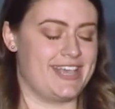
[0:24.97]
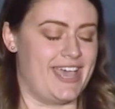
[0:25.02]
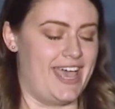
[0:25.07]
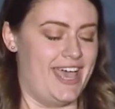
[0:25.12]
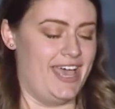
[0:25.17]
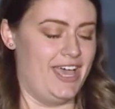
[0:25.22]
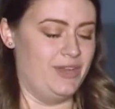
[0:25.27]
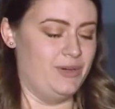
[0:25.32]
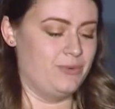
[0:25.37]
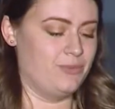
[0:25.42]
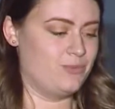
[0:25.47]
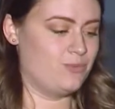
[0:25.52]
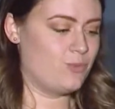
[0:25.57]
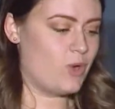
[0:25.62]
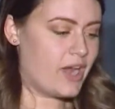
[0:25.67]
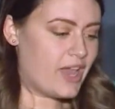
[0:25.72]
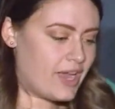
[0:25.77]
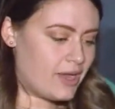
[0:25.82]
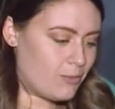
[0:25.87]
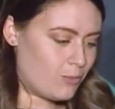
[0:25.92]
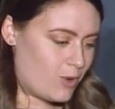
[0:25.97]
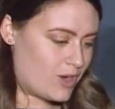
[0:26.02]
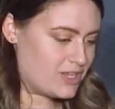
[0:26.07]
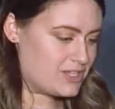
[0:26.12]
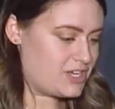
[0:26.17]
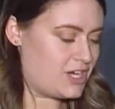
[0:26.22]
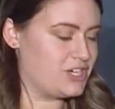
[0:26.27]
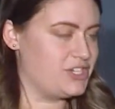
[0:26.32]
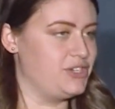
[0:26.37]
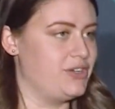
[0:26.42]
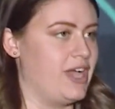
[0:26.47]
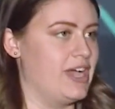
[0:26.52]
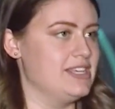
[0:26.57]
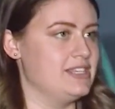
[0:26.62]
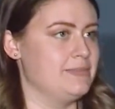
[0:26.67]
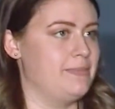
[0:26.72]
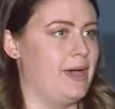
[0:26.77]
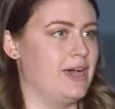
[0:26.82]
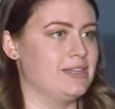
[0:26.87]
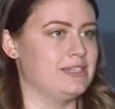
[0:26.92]
And what I want to talk to you
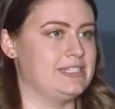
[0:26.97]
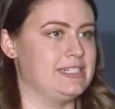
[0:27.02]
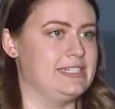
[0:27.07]
guys about